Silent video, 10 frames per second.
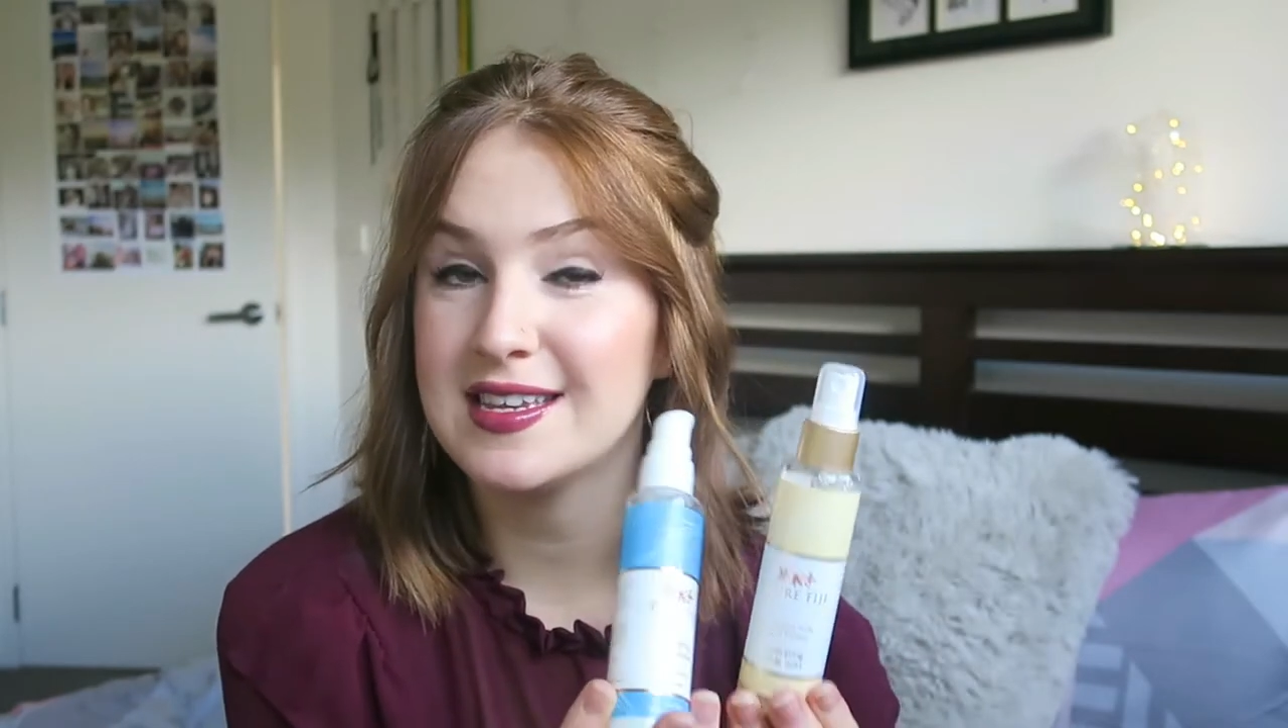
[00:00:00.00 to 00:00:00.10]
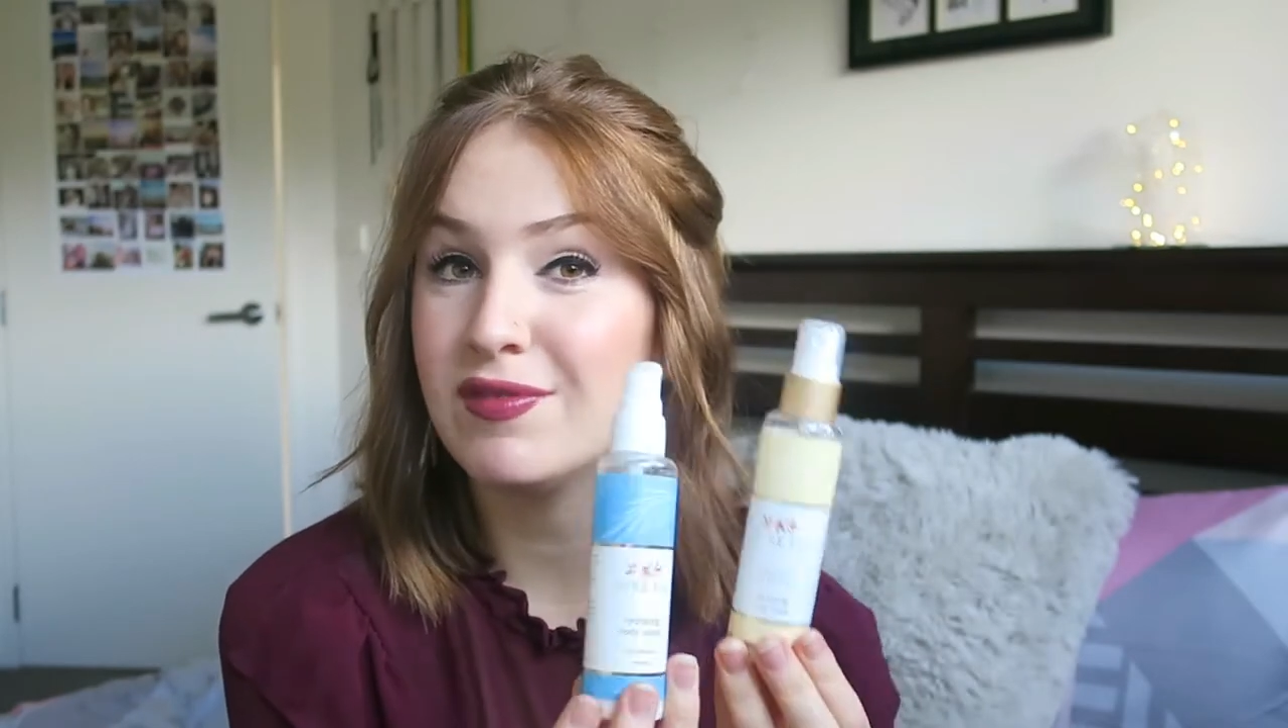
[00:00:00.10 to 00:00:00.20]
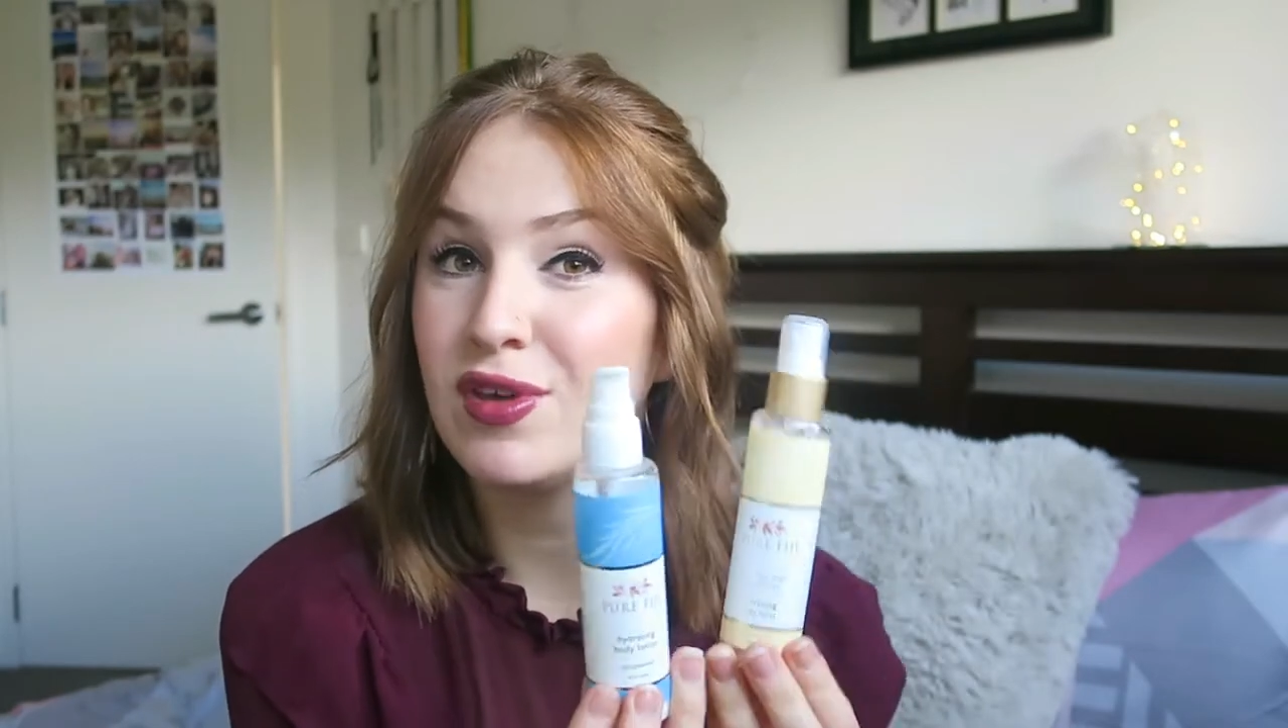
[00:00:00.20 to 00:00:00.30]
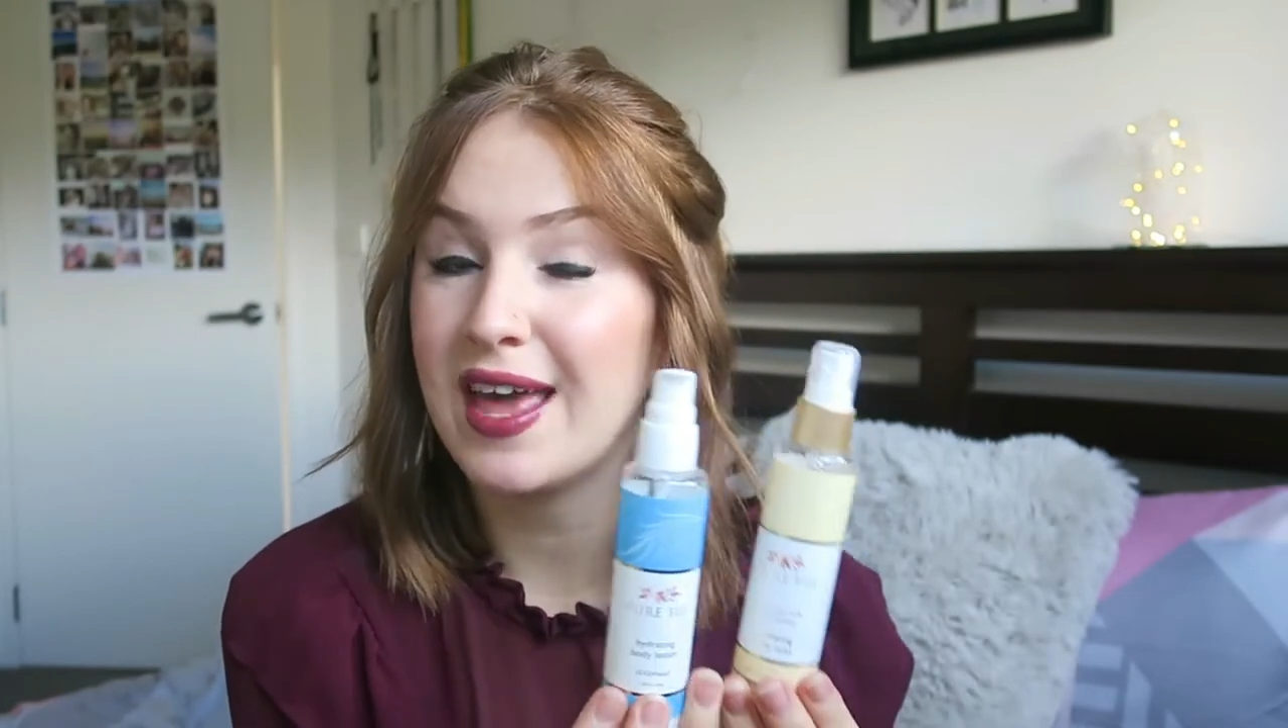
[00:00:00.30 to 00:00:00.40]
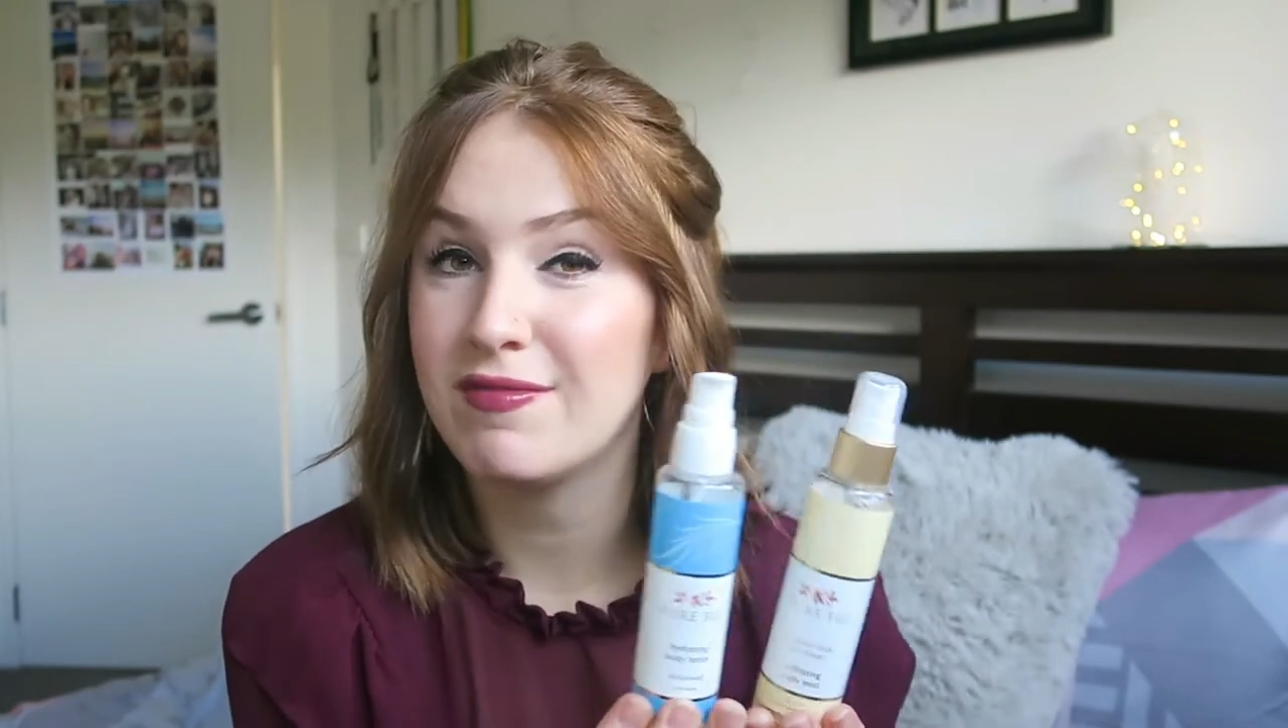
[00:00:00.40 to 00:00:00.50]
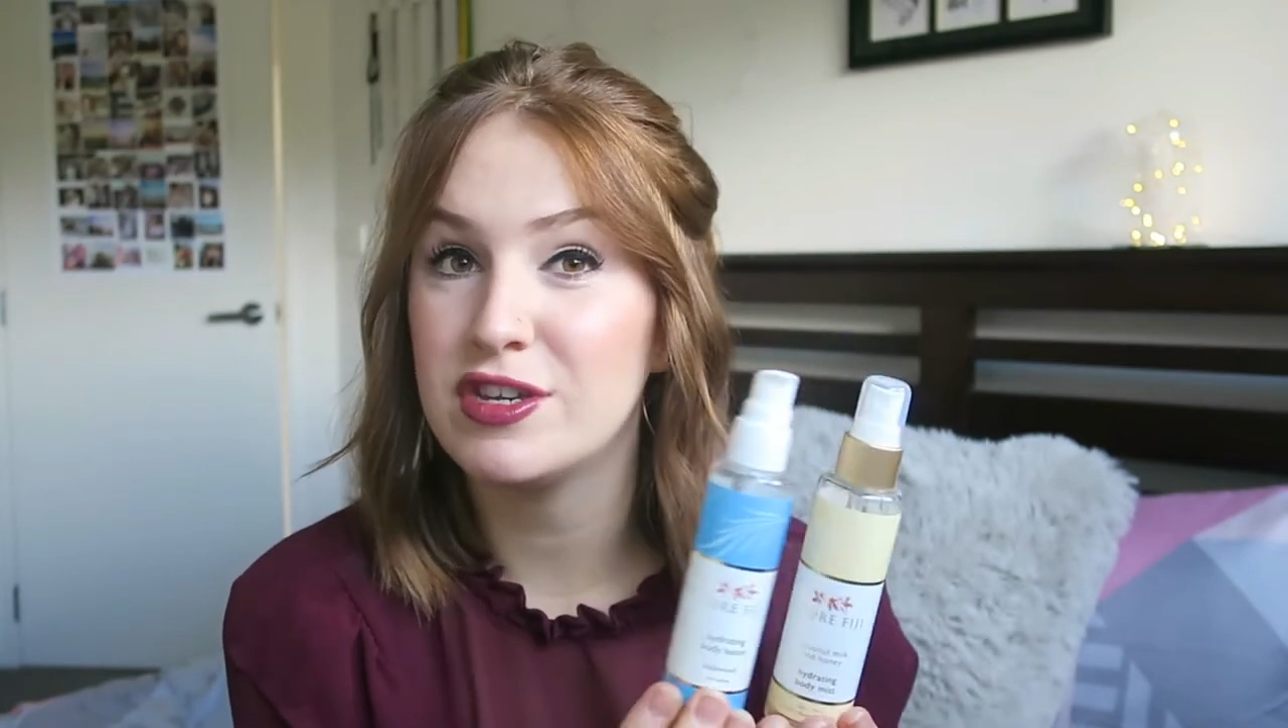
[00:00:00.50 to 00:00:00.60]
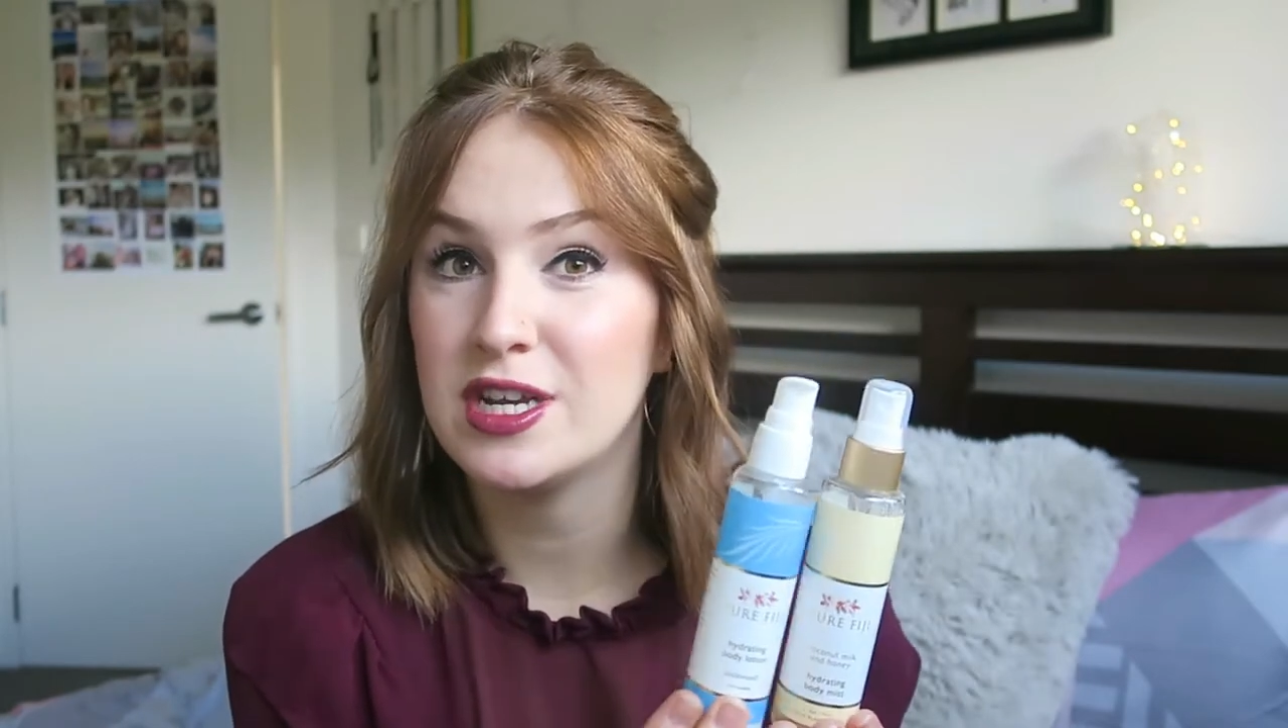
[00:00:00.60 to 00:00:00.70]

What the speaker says: And if you haven't